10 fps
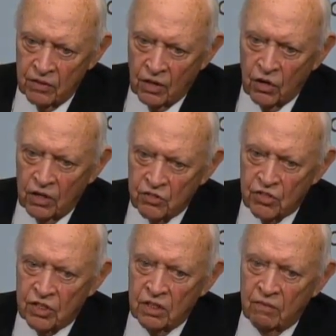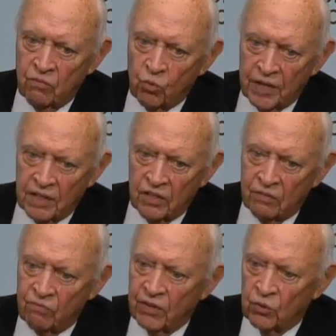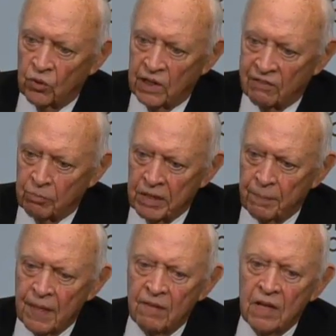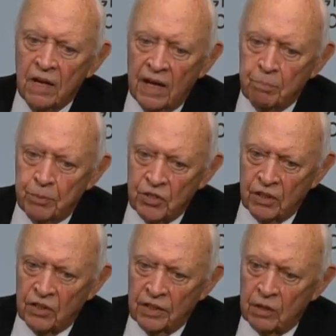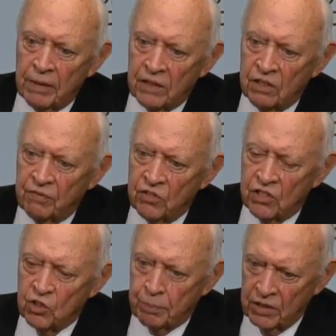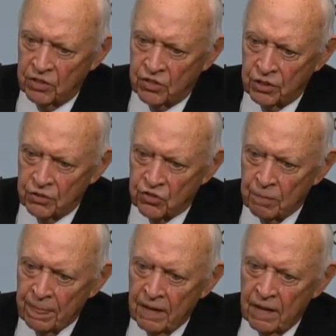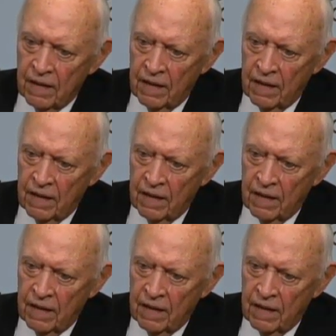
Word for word: the, the cost of running the federal government and particularly about defense expenditures.